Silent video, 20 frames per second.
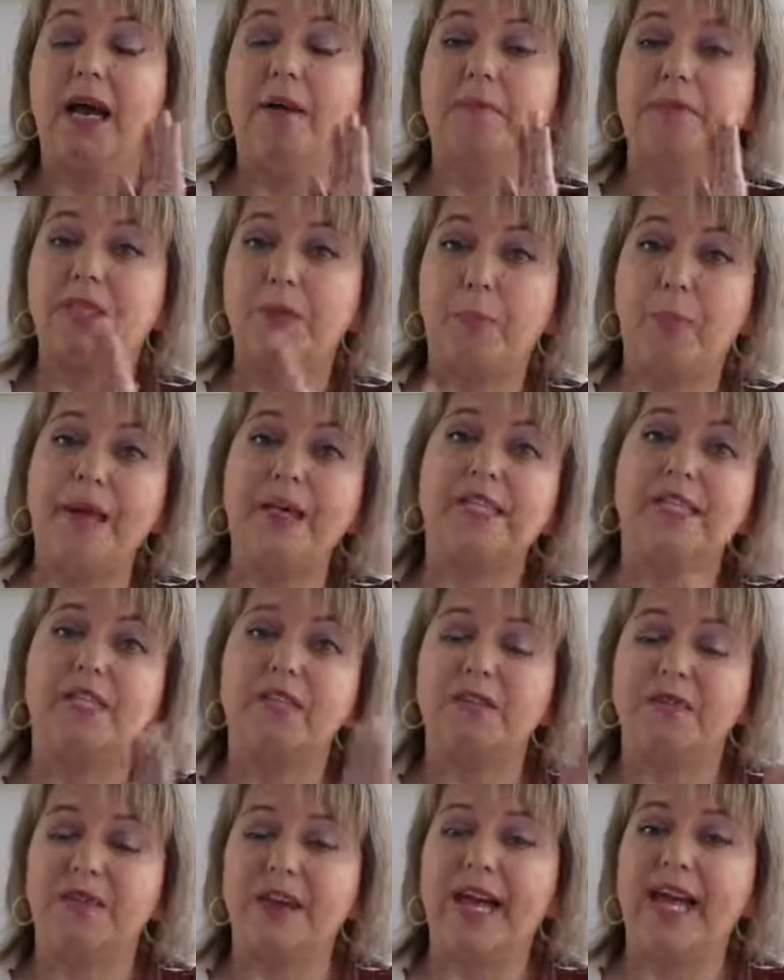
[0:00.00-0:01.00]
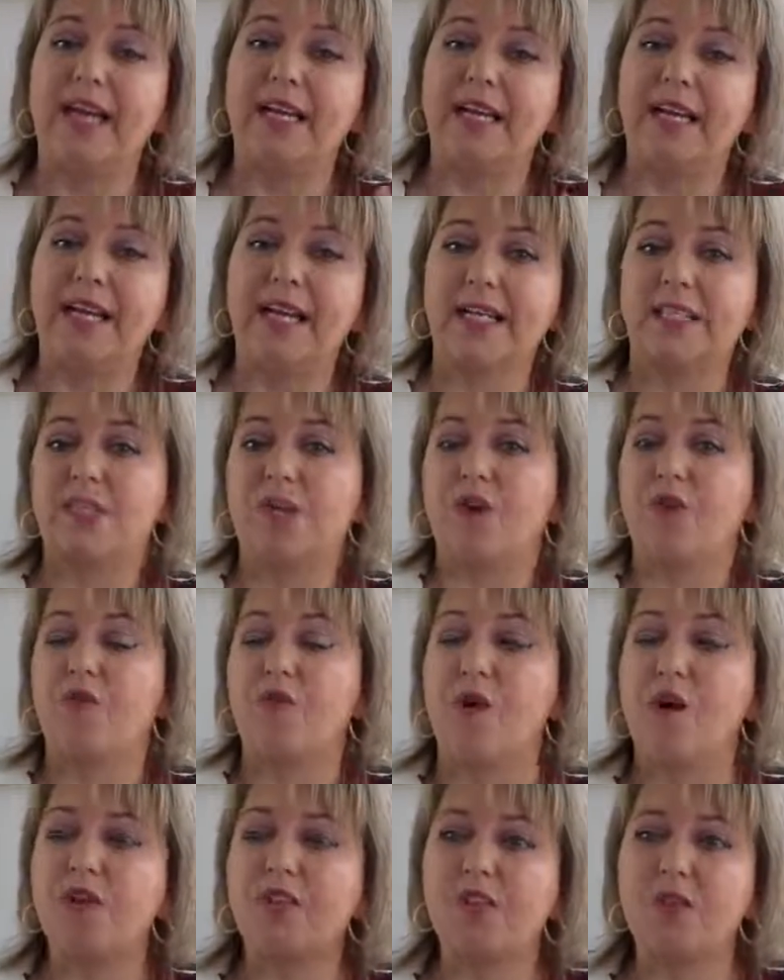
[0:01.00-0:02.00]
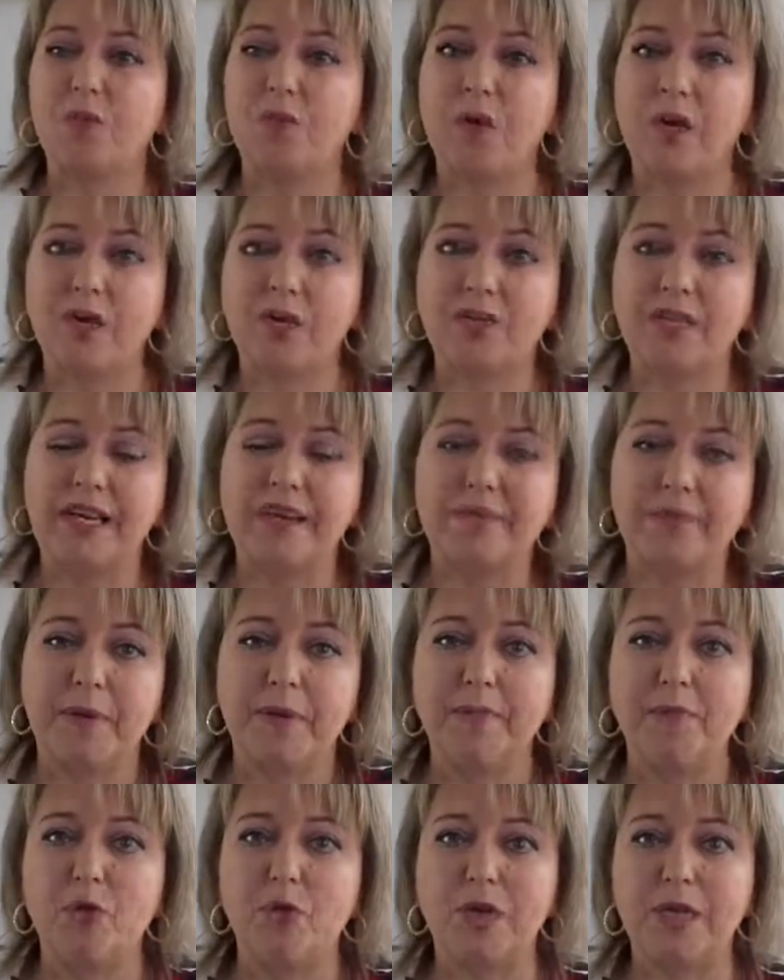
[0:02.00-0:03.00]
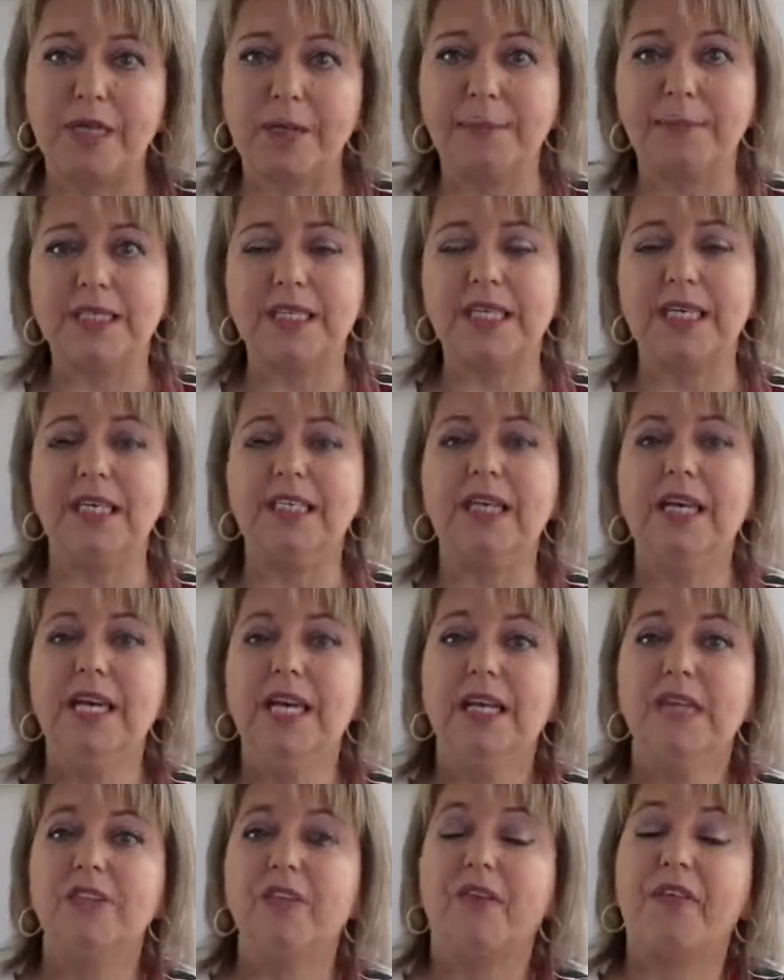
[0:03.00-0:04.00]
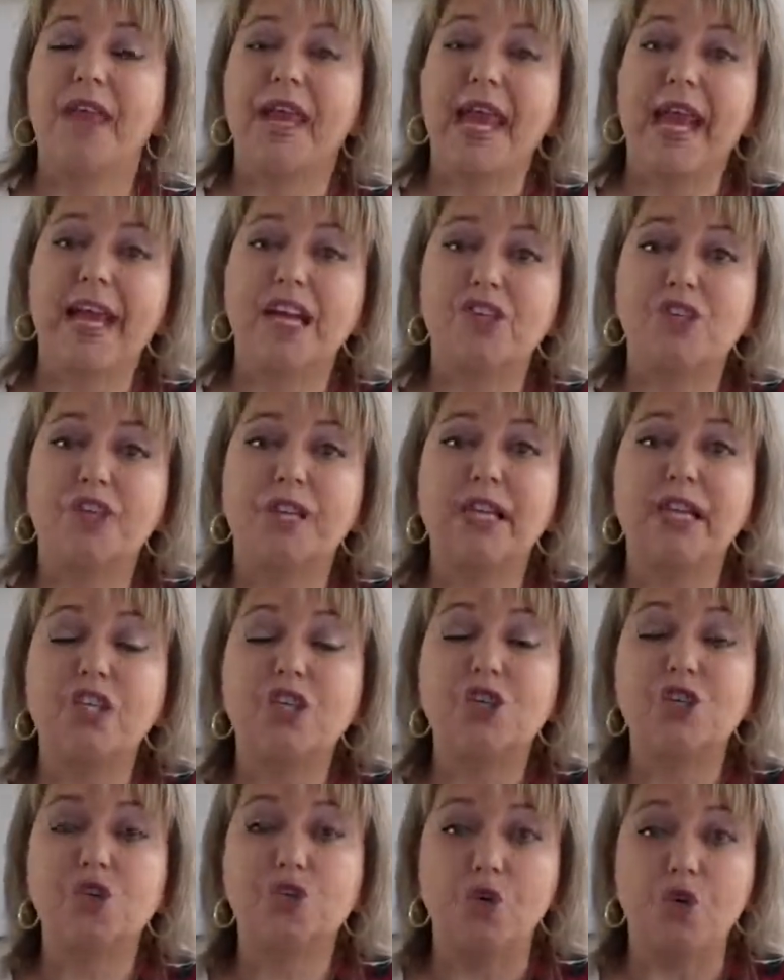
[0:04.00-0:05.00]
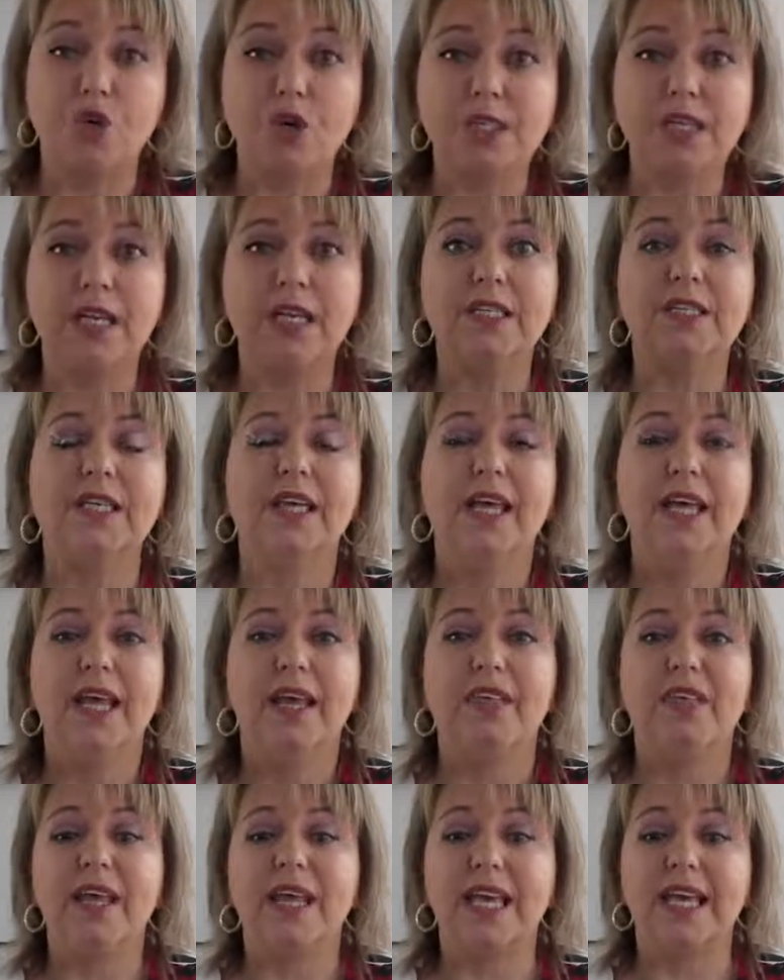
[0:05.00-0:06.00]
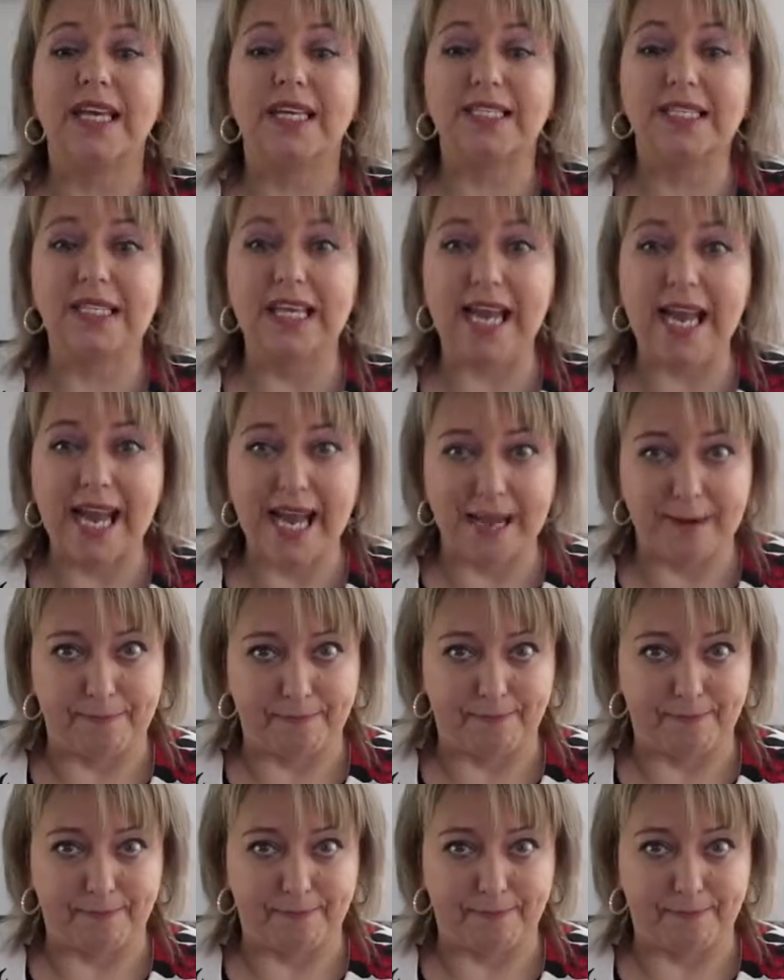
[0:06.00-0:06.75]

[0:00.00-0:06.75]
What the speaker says: Spaces for NCLEX across the world have been more limited, so they actually shortened the exam.